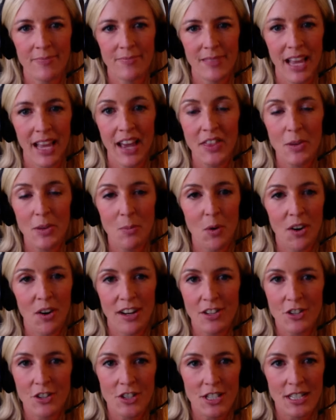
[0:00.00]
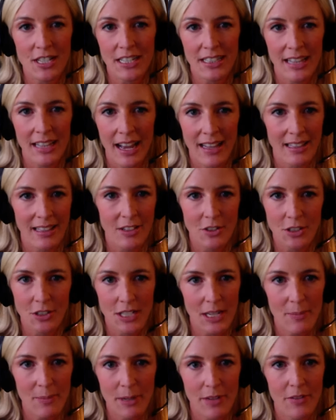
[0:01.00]
And the more interesting that little
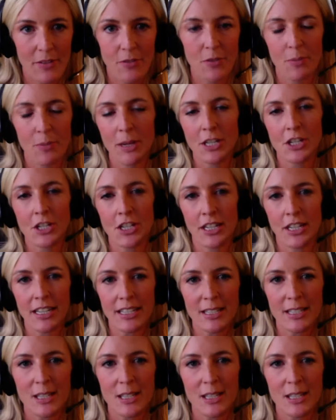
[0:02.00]
tidbit of information is,